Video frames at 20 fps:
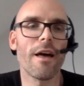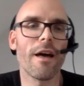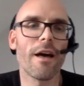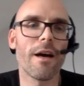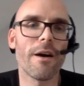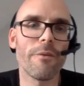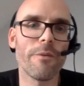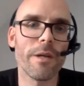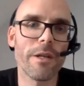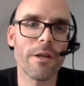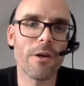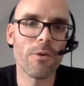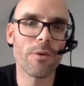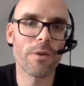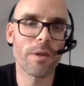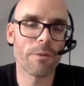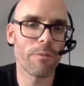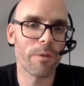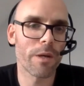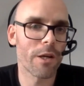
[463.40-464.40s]
We know
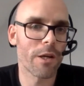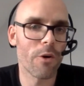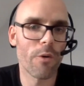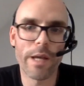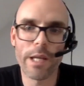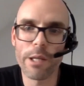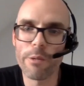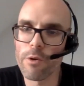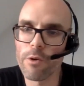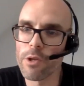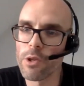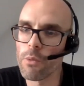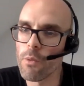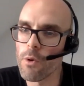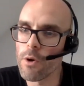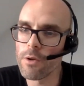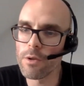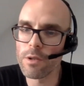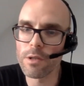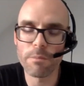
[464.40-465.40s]
that we can go anywhere in the
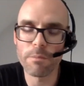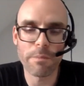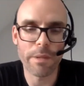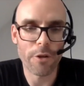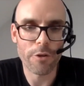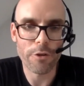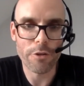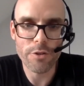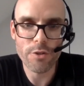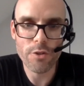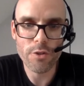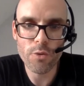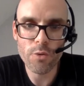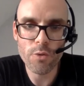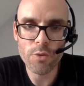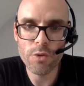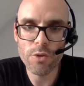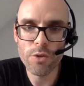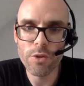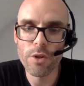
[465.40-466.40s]
world and be
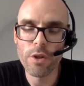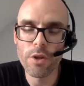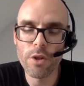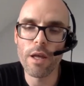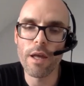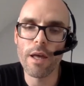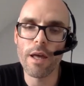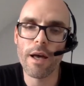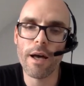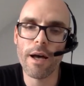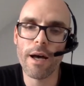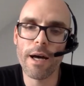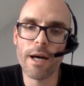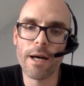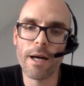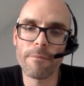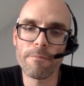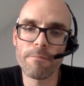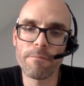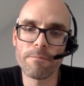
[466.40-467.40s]
understood.
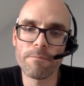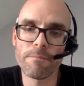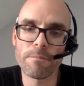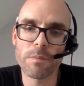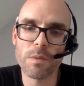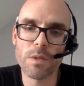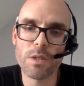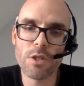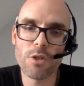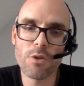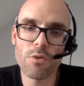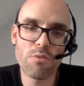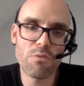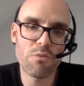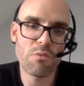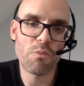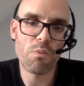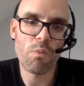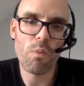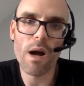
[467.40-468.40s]
So
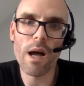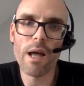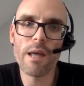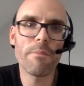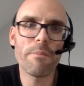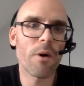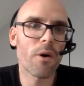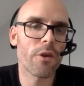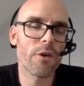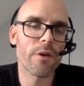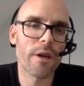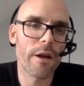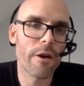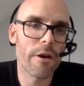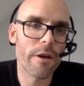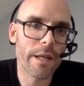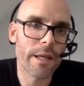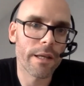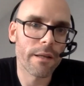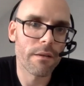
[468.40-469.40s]
why bother
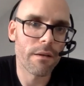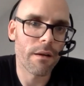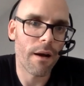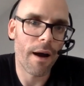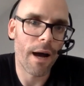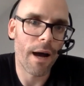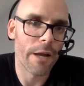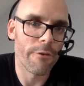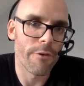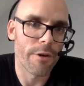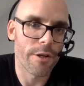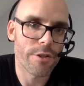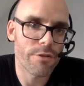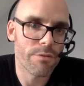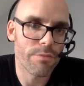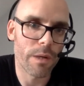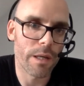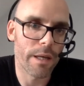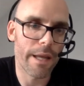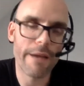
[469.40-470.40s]
learning Irish
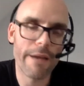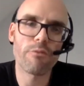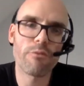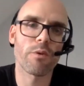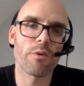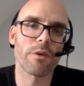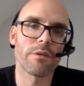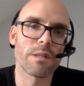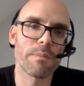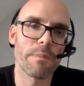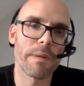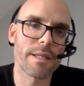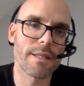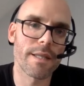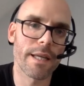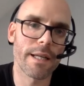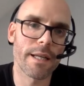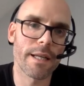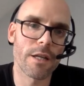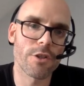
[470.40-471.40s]
when everyone speaks
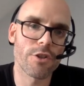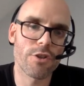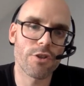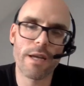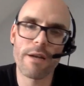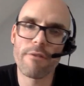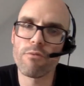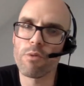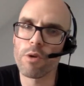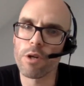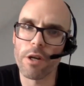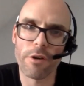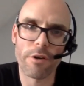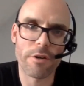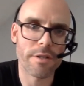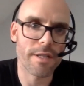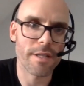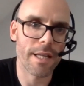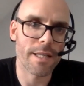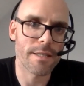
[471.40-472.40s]
English, everyone
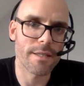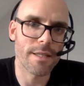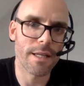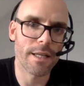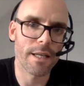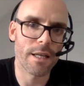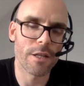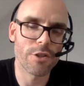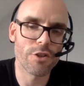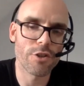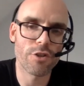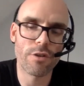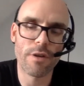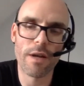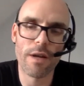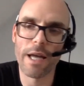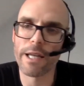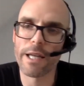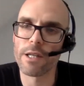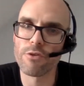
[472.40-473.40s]
understands English?
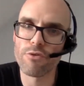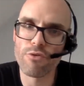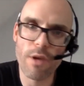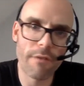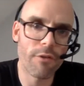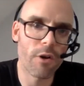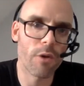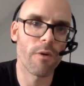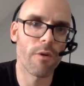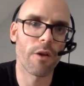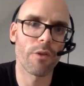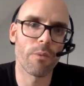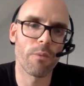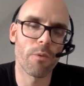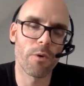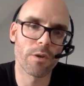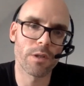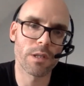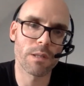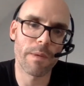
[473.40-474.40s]
I can travel around the
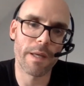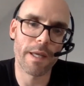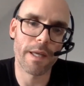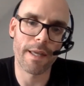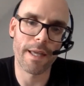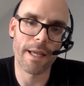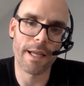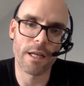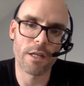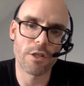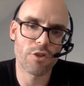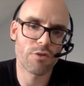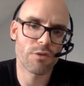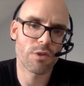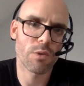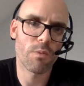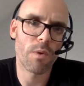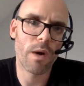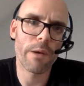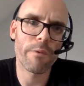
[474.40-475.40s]
world speaking English,
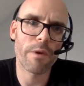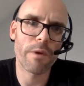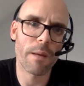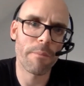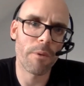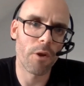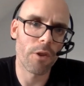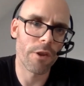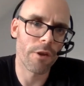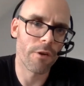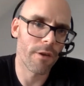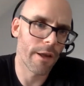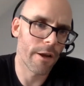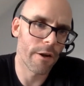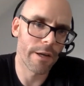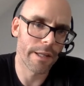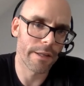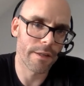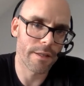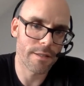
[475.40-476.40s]
so why would I bother
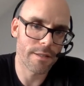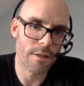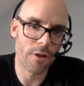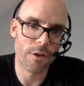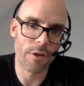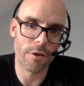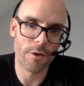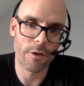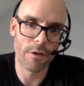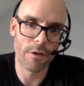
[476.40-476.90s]
learning this other